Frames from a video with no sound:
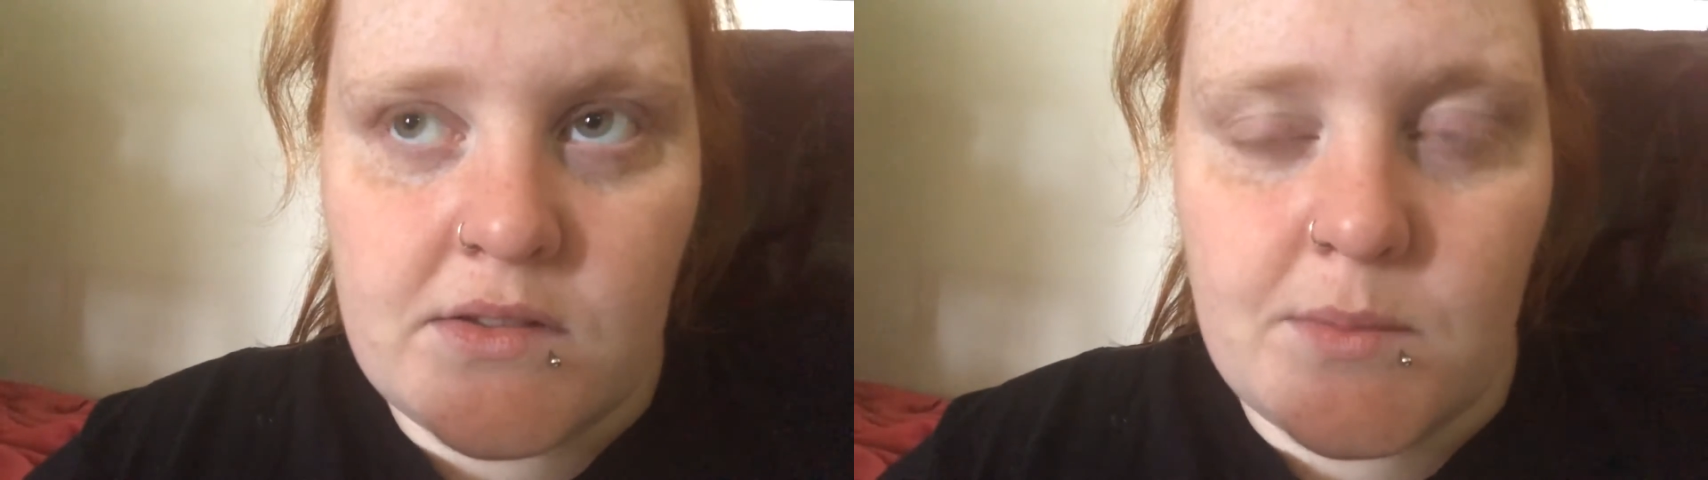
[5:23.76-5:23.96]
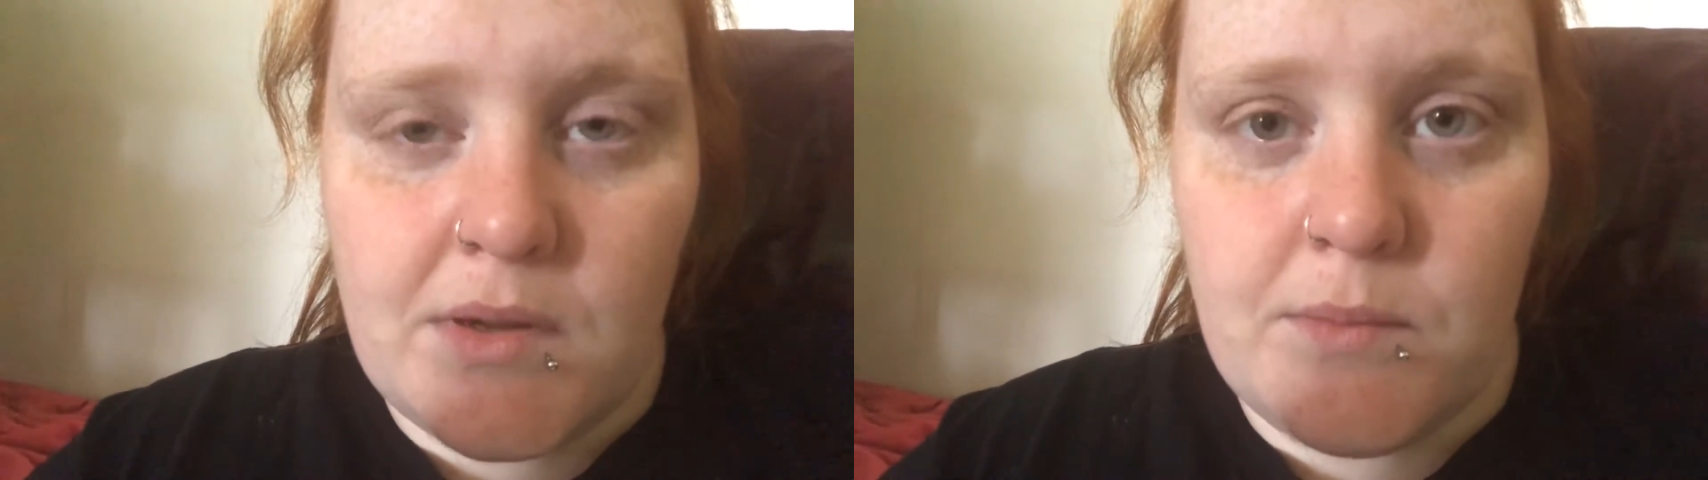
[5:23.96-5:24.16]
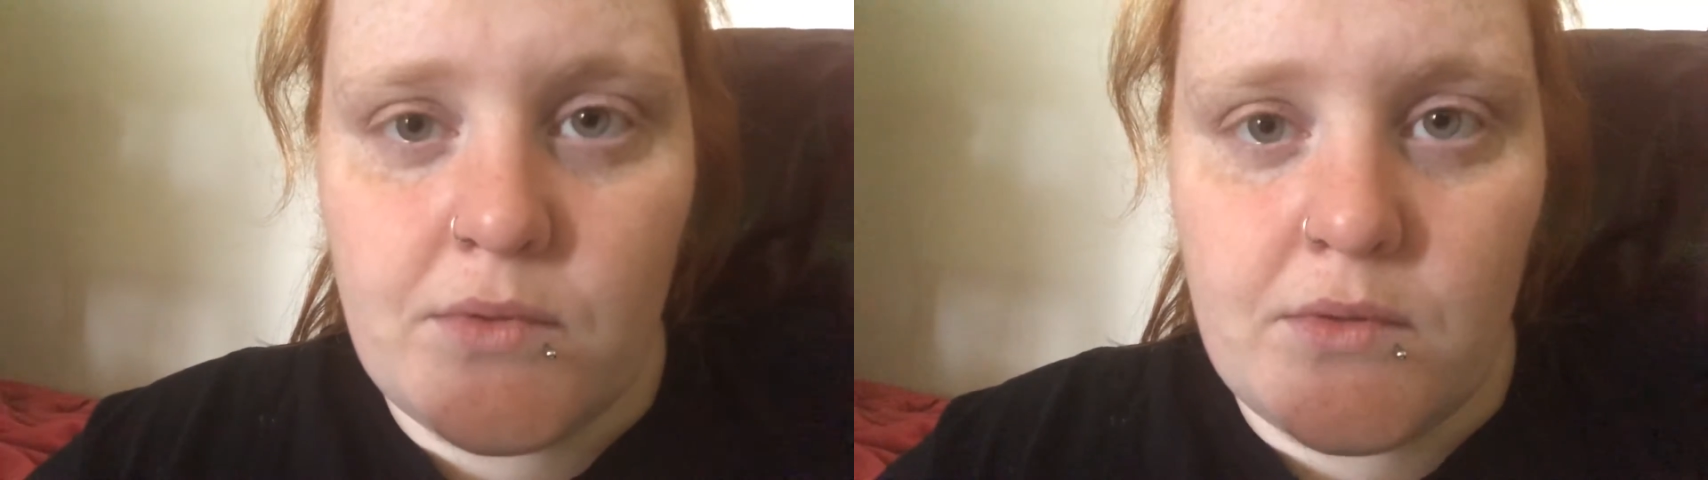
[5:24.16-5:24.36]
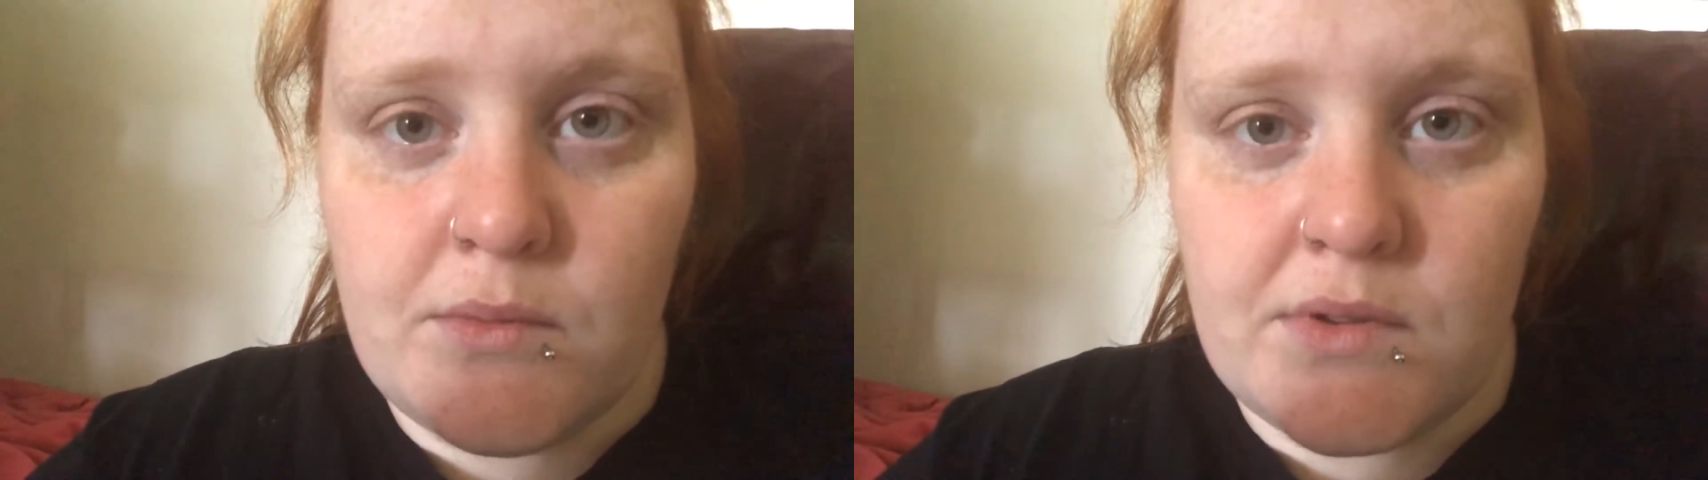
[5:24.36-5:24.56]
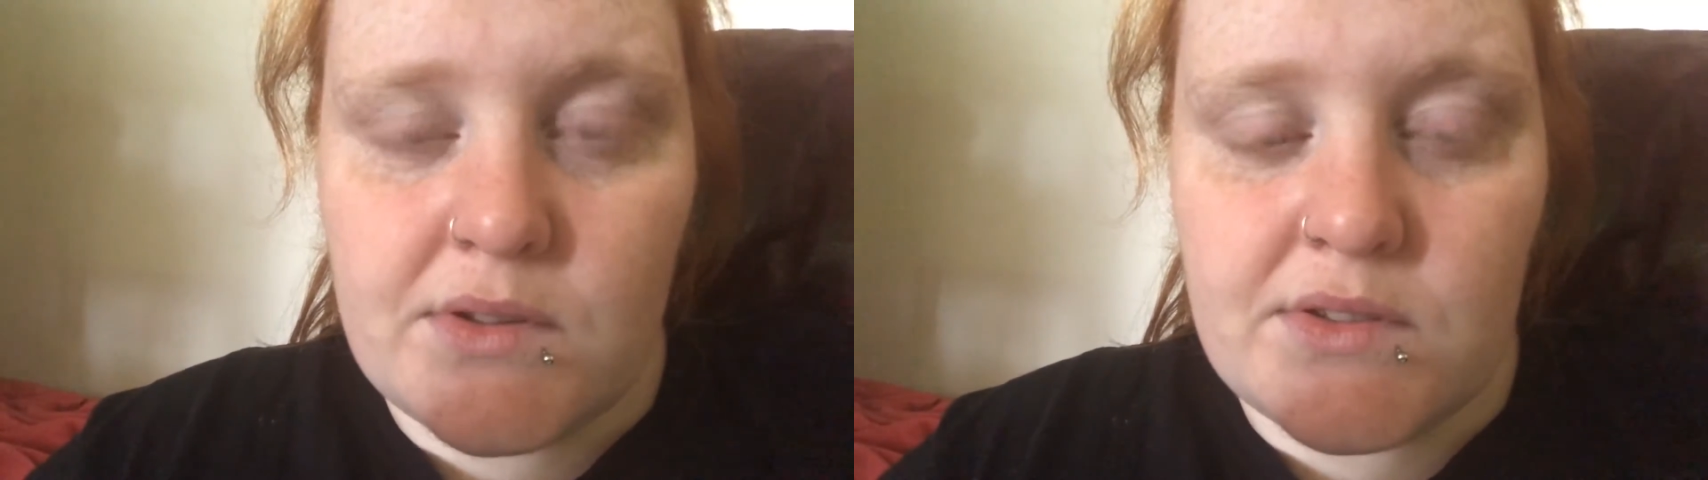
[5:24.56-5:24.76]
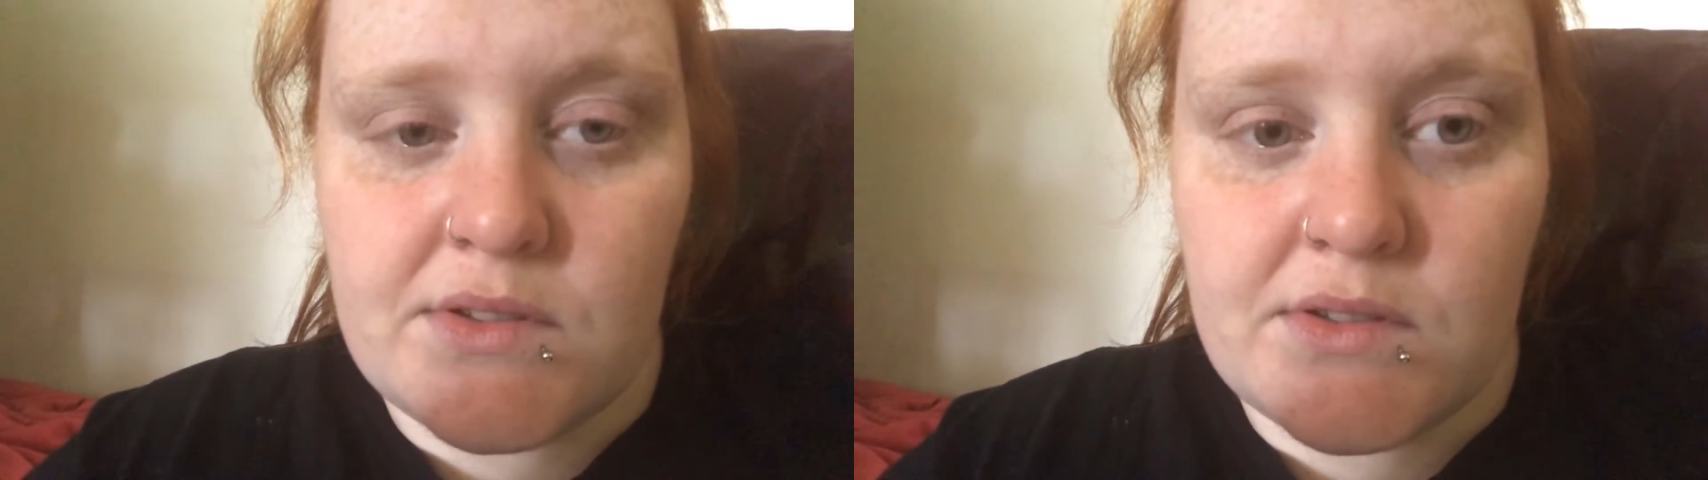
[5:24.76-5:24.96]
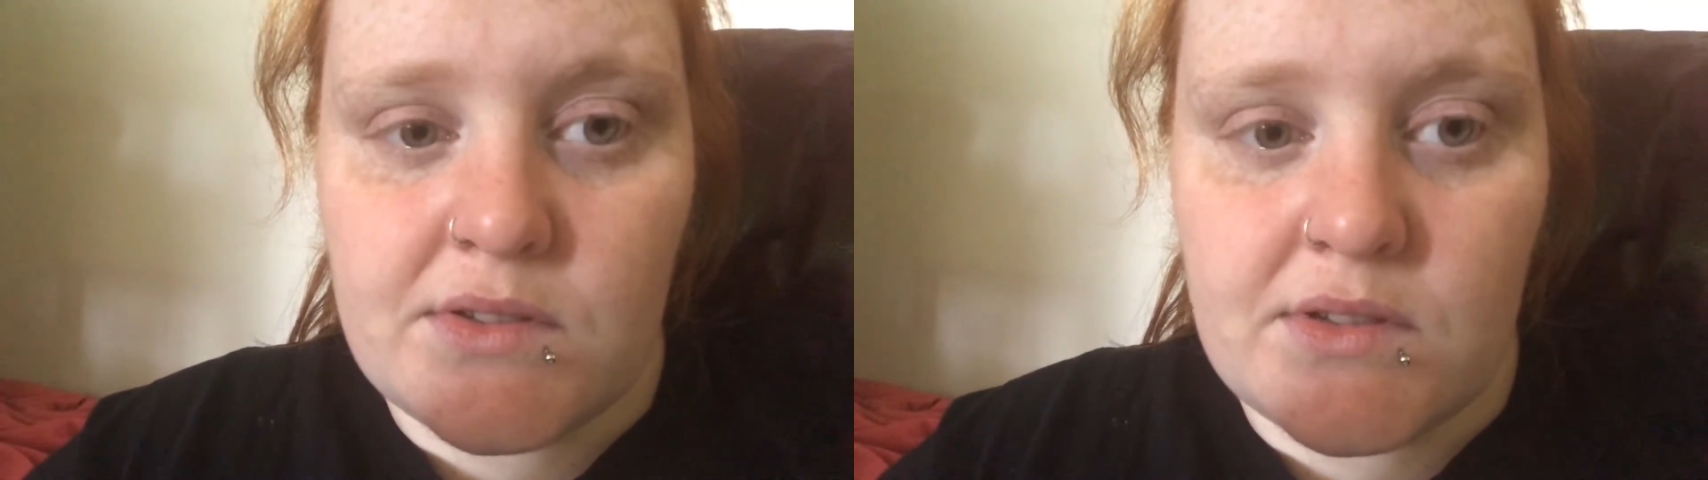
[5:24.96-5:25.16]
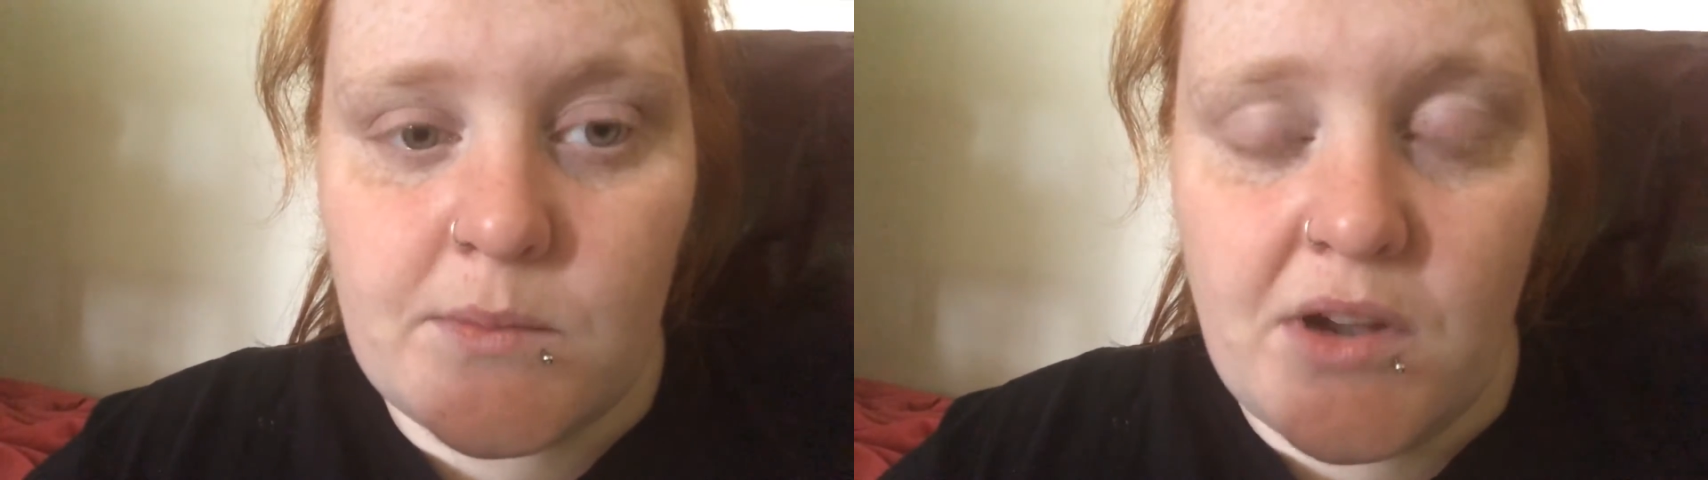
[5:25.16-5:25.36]
be brought was
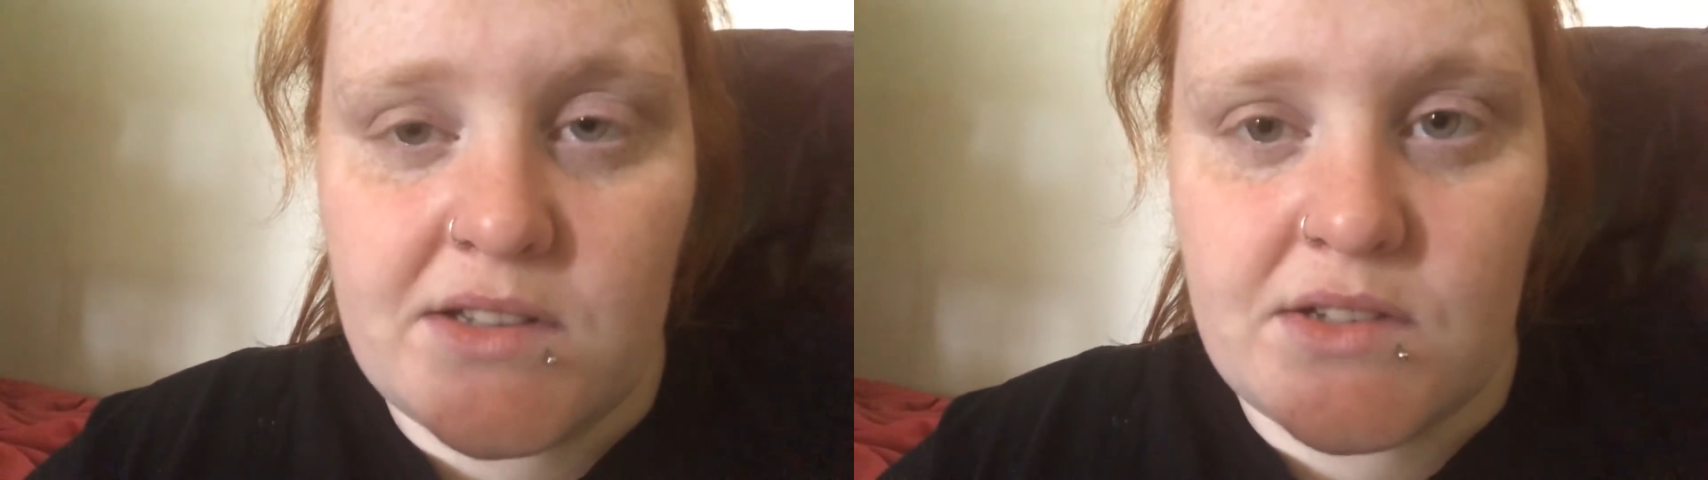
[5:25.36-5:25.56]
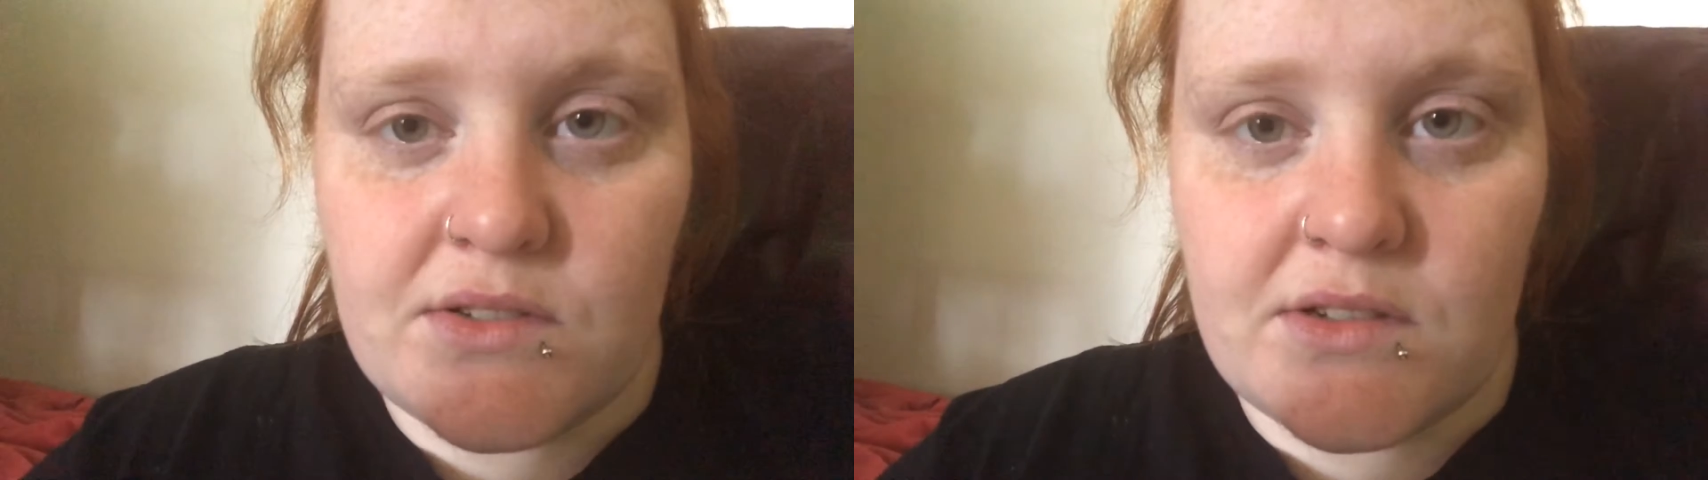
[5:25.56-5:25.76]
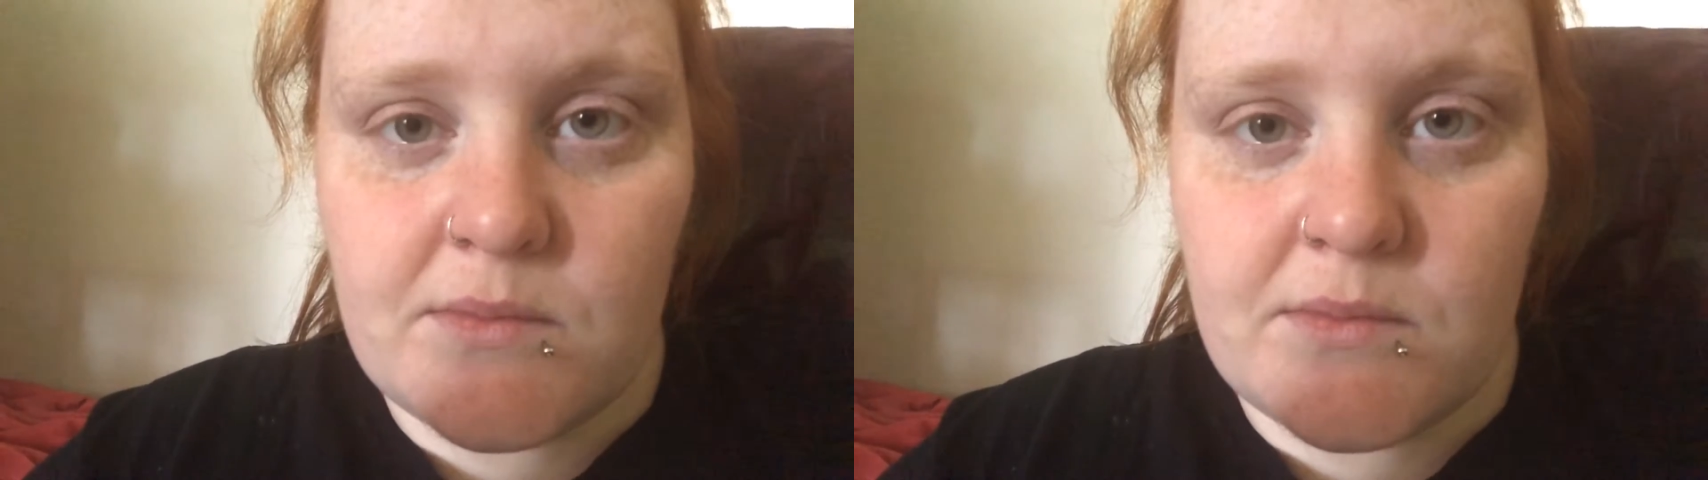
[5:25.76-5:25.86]
some icing sugar,